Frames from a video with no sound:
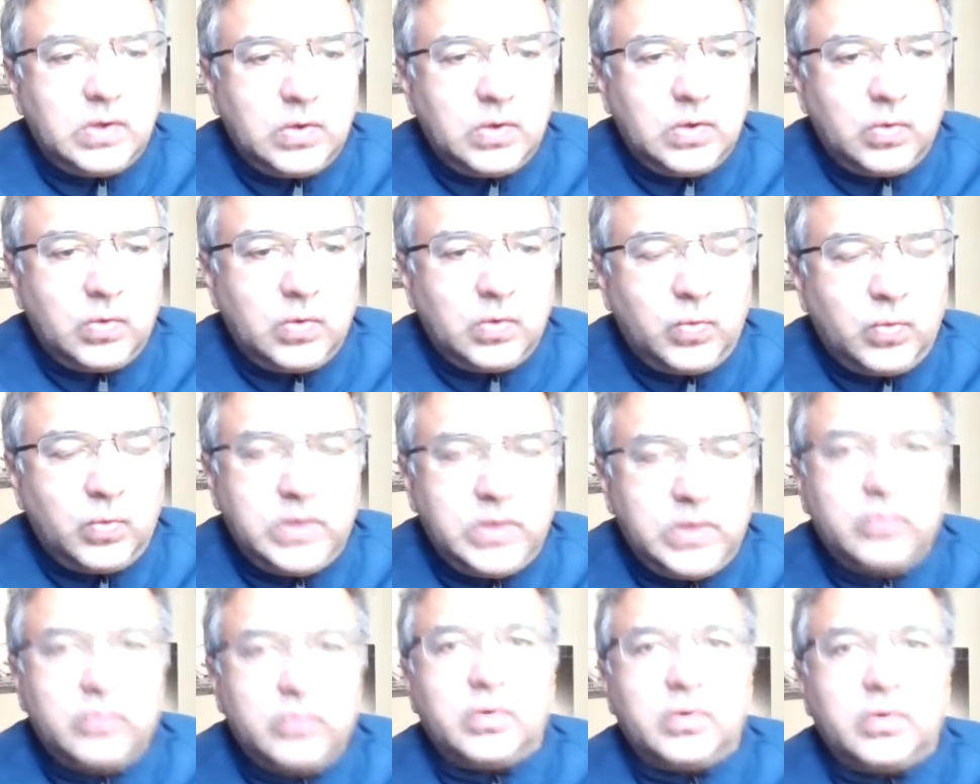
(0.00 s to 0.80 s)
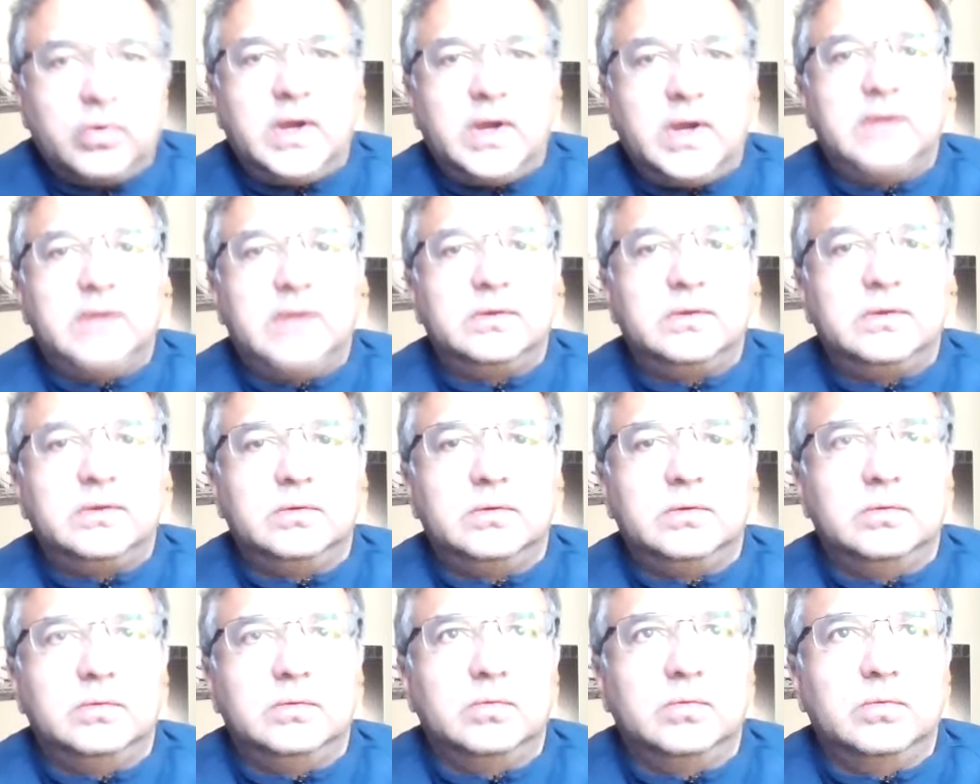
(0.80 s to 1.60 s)
when you try
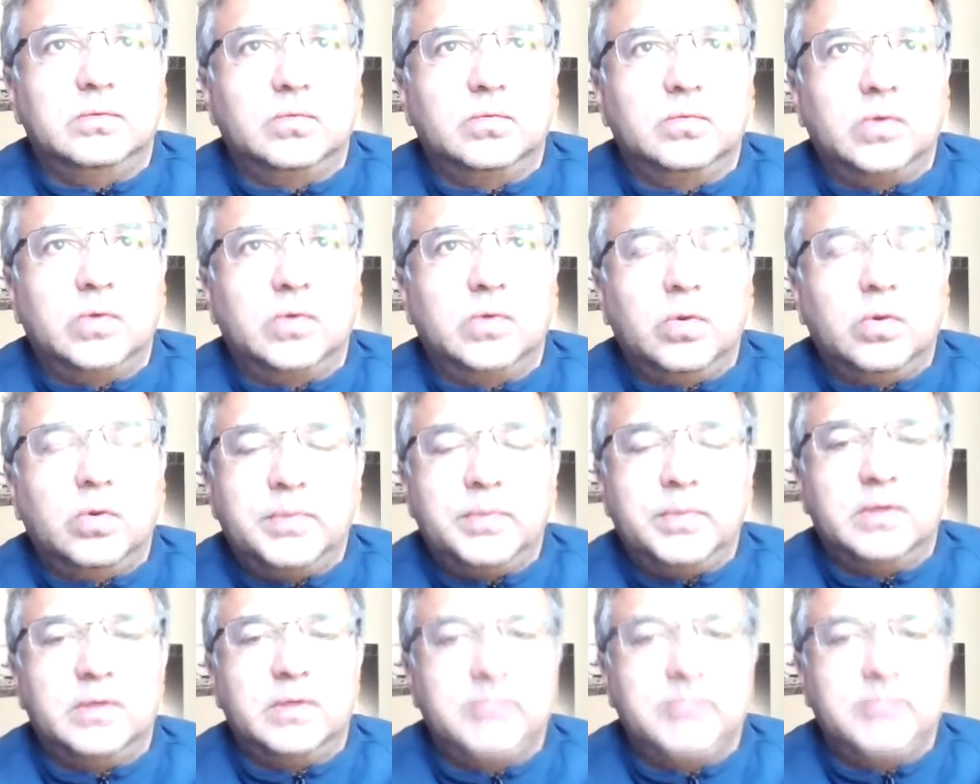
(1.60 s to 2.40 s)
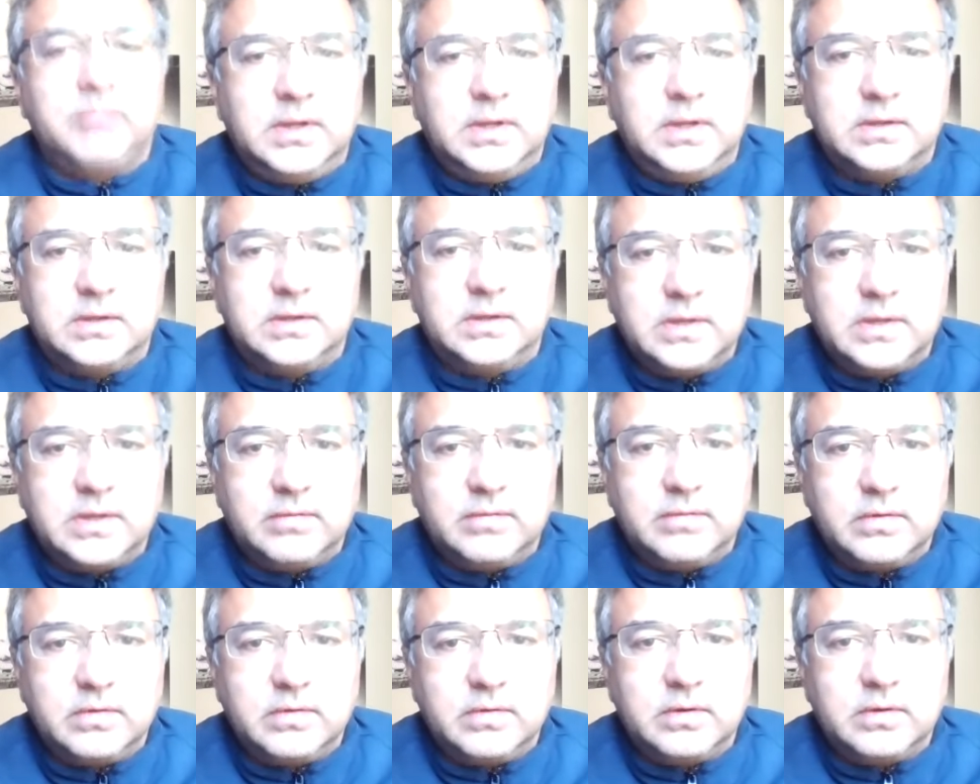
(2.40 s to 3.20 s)
to open up being
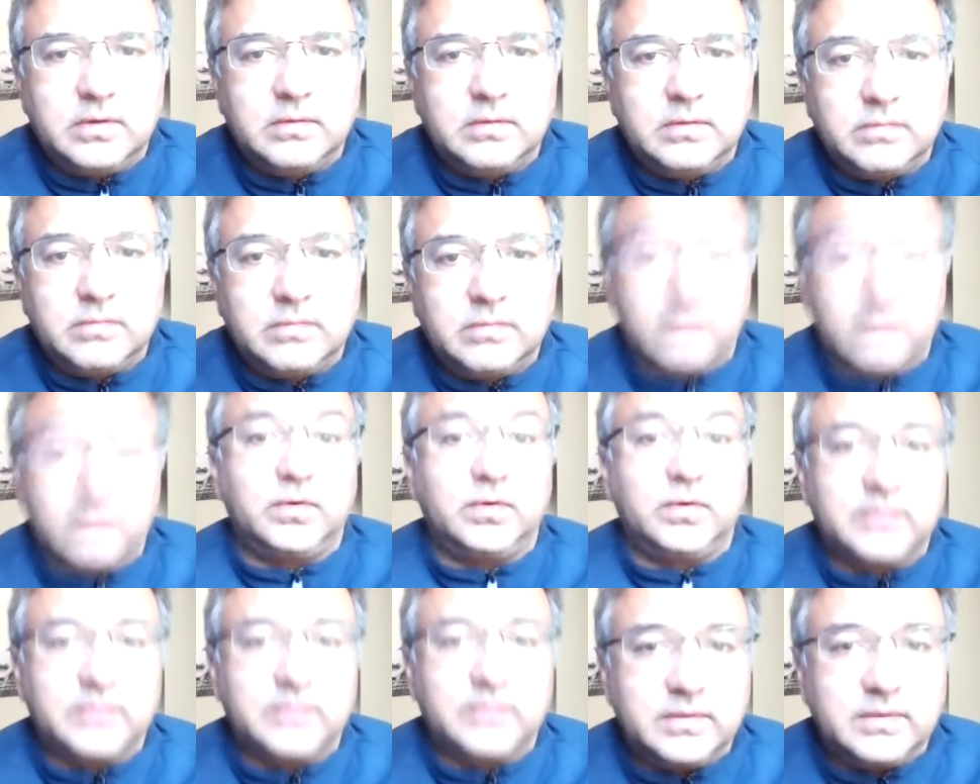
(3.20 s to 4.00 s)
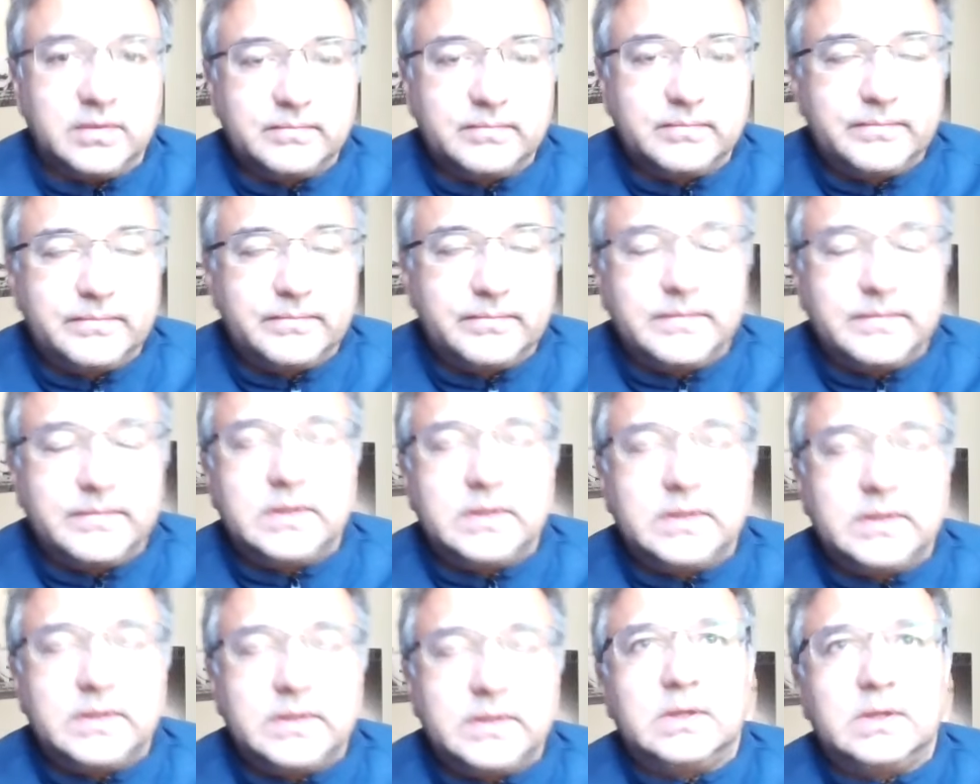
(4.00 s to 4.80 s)
time for the first time,
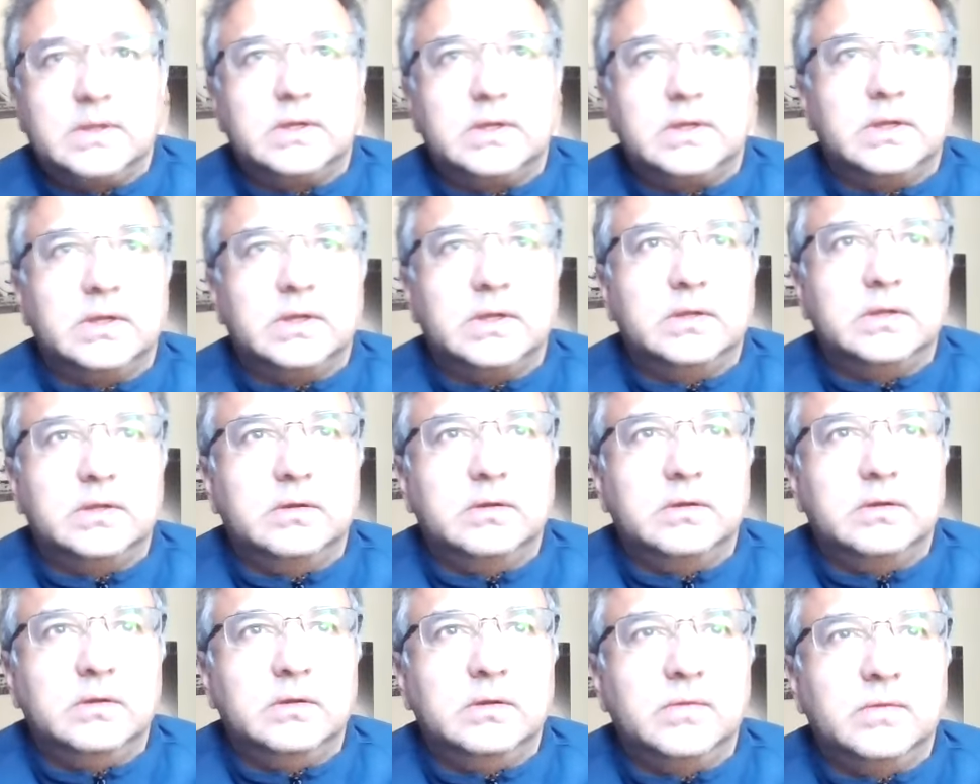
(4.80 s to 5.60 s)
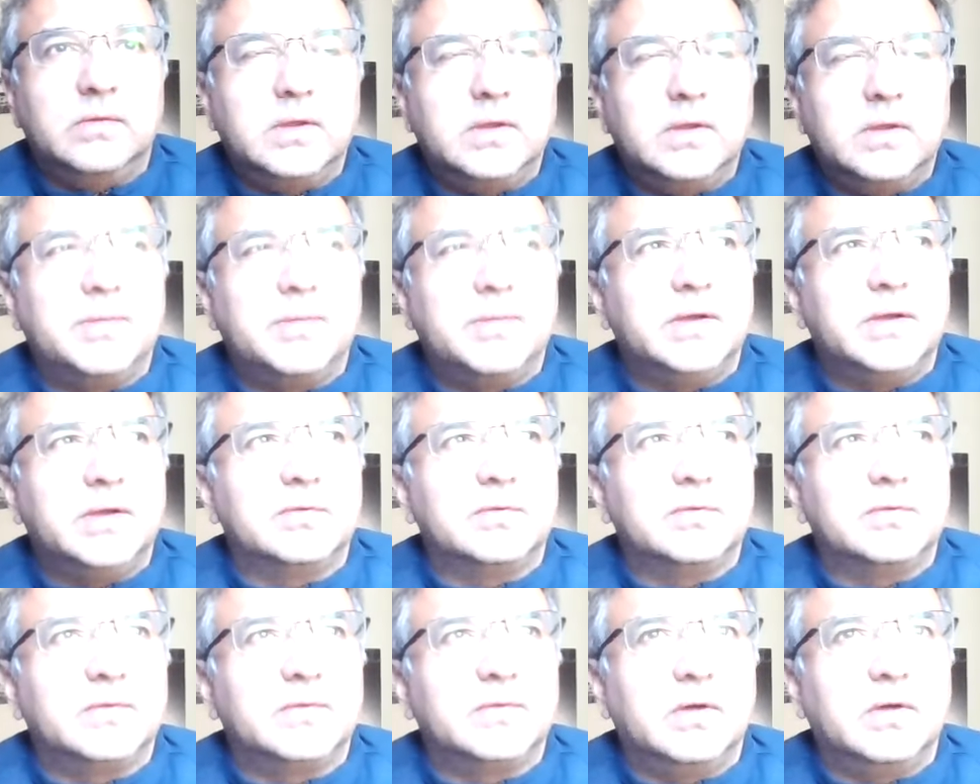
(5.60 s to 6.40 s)
and you think about
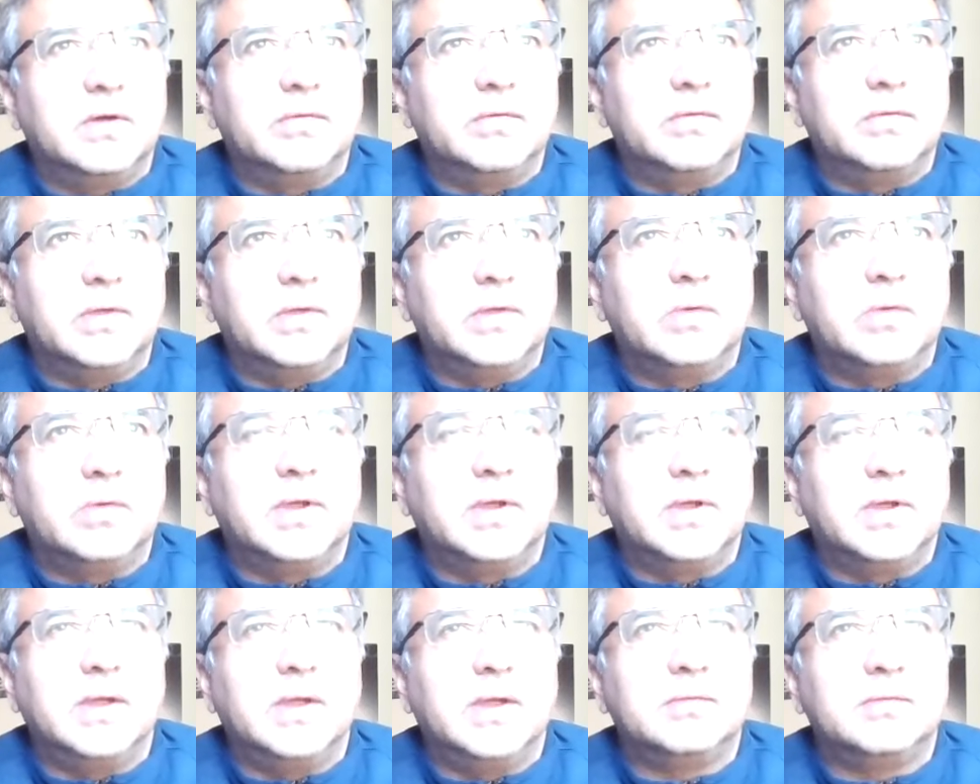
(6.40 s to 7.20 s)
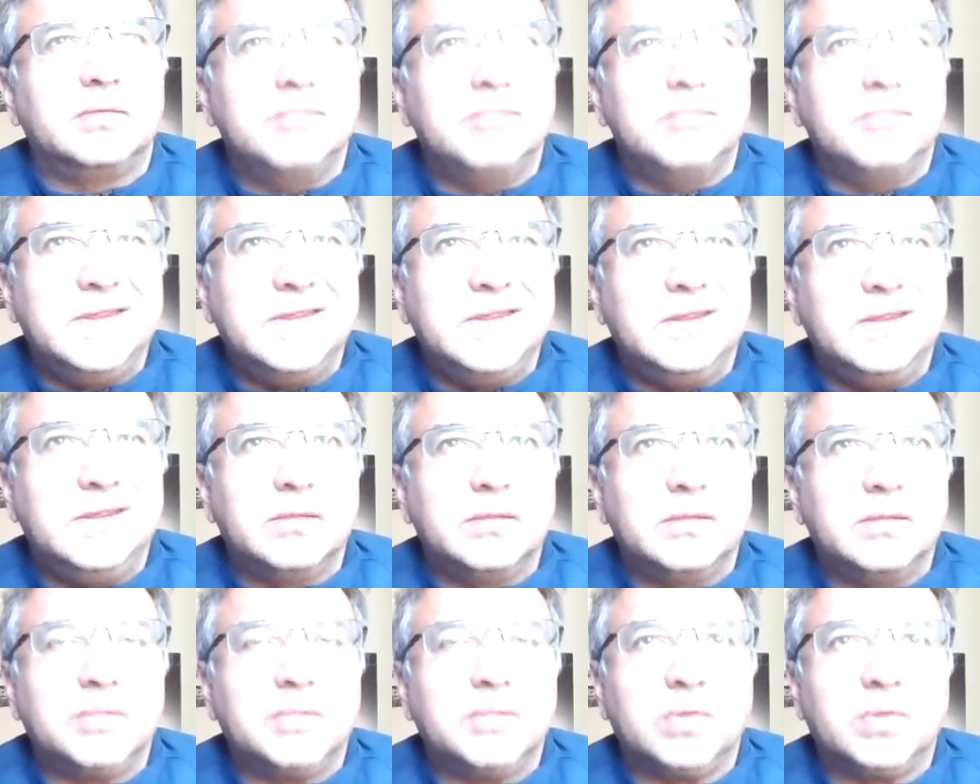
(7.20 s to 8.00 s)
yourself, you're like, okay, it's me,
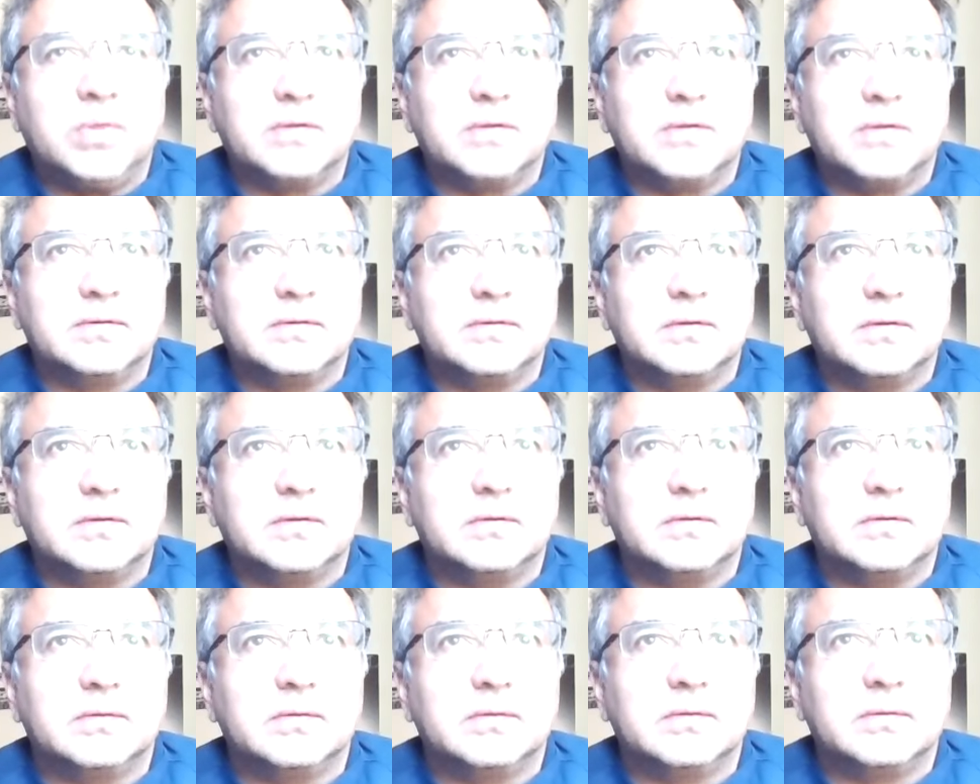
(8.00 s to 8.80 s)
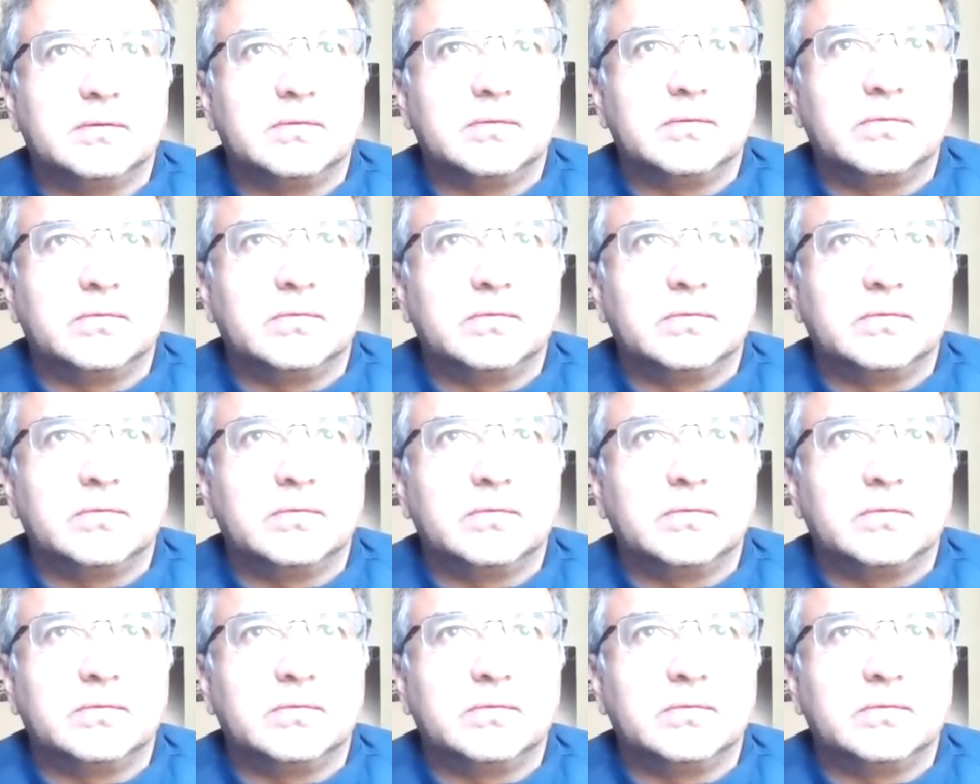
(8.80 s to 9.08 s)
I'm a person.